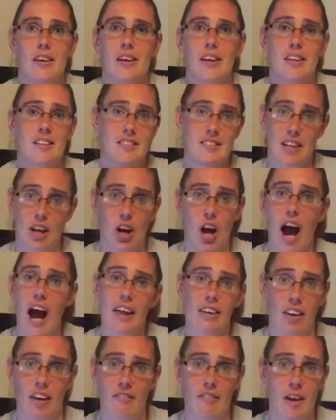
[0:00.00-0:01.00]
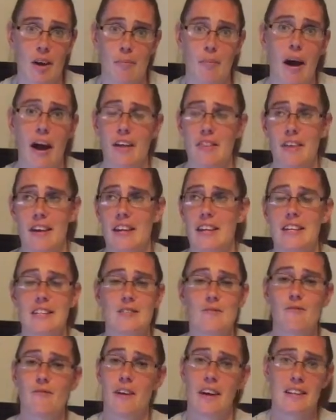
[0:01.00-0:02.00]
hysterical. I love him. I think
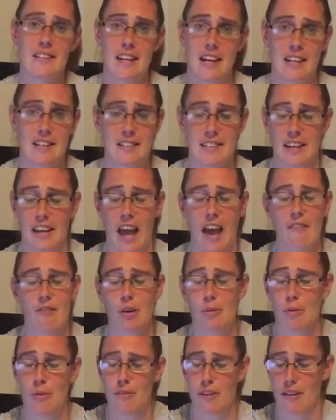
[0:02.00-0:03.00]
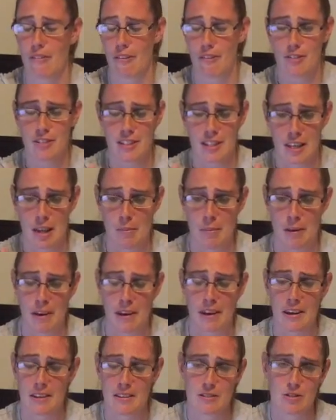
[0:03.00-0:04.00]
he's fantastic. Every movie I've ever seen him
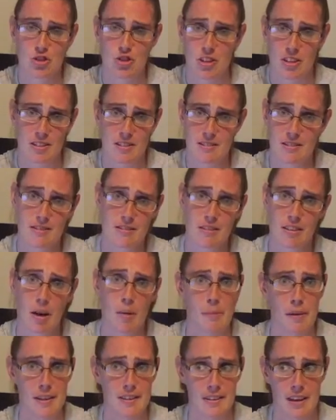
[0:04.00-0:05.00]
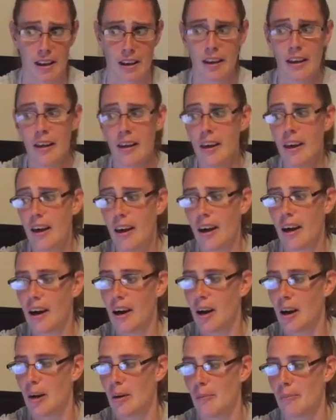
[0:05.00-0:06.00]
in is just amazing.
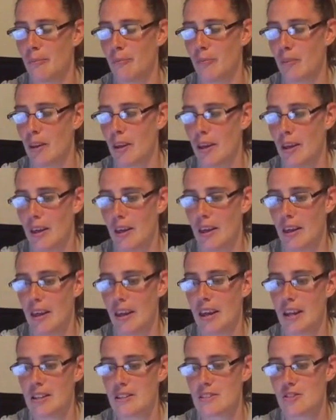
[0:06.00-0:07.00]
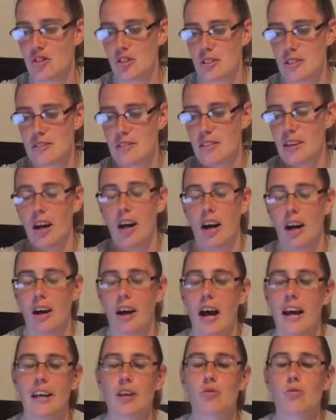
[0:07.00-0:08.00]
Um, it's just,
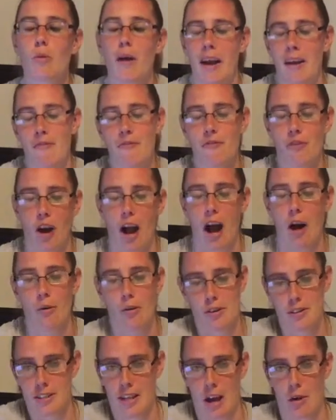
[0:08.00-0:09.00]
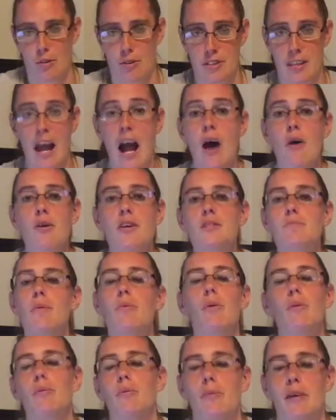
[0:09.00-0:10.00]
I could rave for hours and hours and hours,
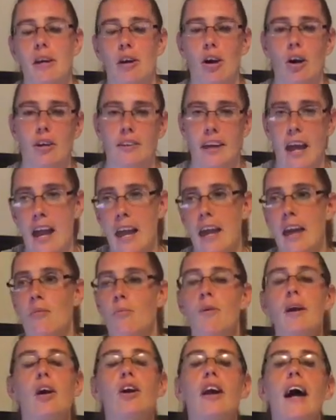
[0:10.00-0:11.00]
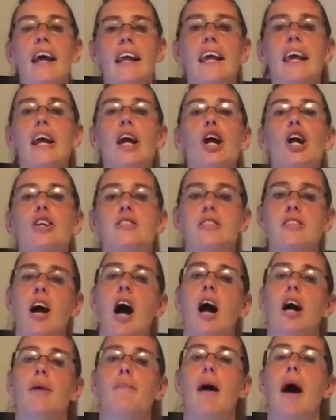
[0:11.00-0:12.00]
but we would be here all day. And we are not here to
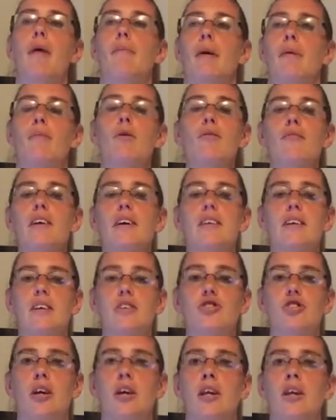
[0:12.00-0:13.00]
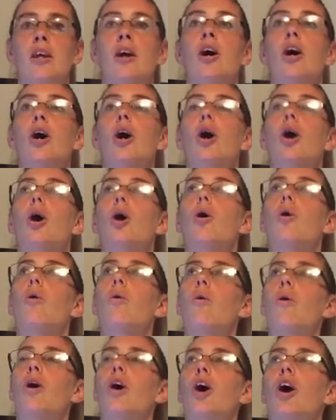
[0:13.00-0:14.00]
talk about my movie addiction
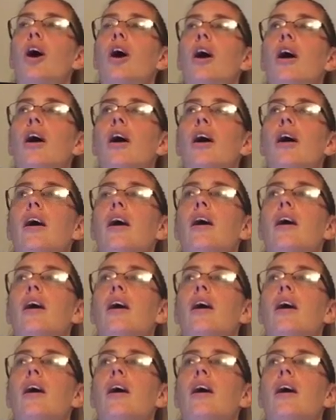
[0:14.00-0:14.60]
or